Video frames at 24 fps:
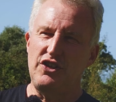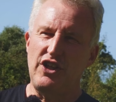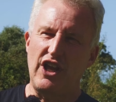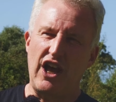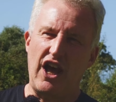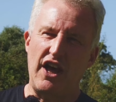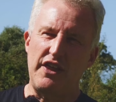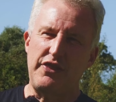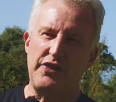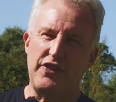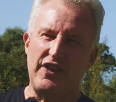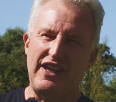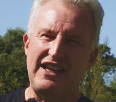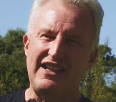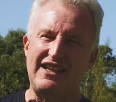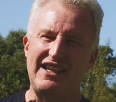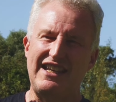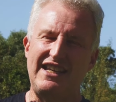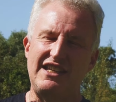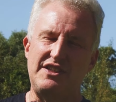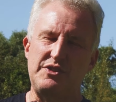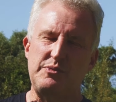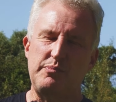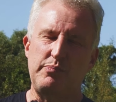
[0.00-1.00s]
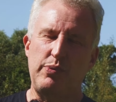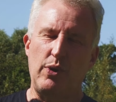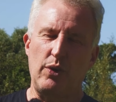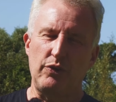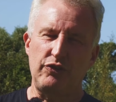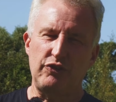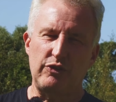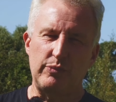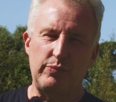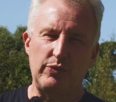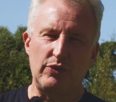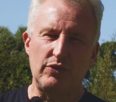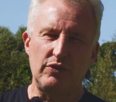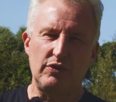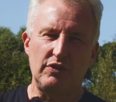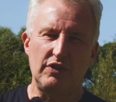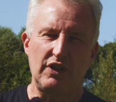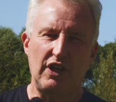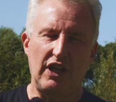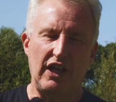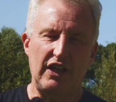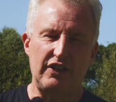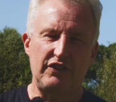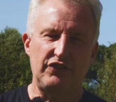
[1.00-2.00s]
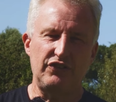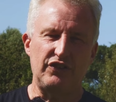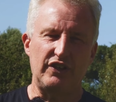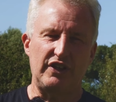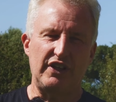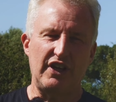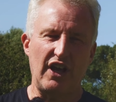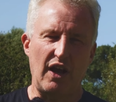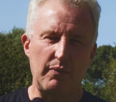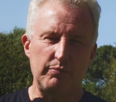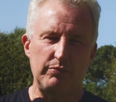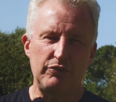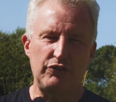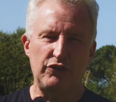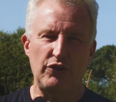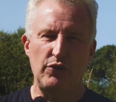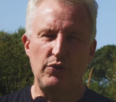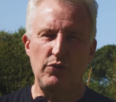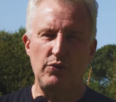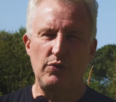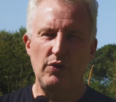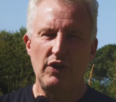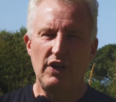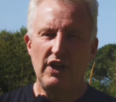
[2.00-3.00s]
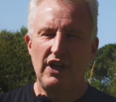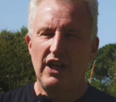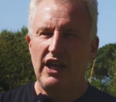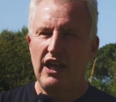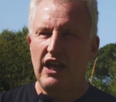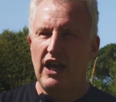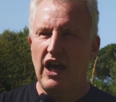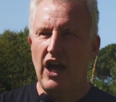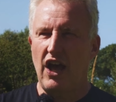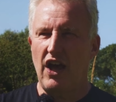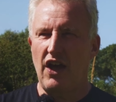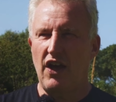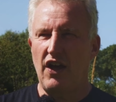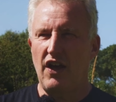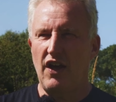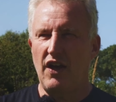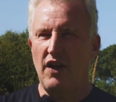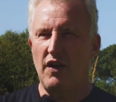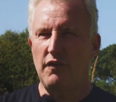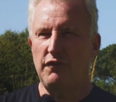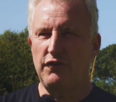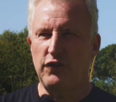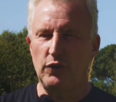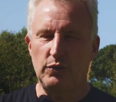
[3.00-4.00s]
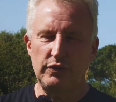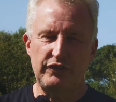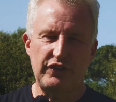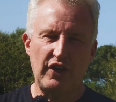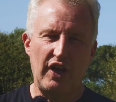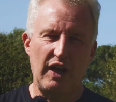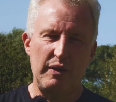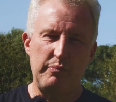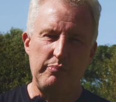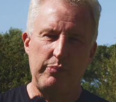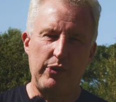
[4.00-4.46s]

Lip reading: I think it's possible to come to full-time,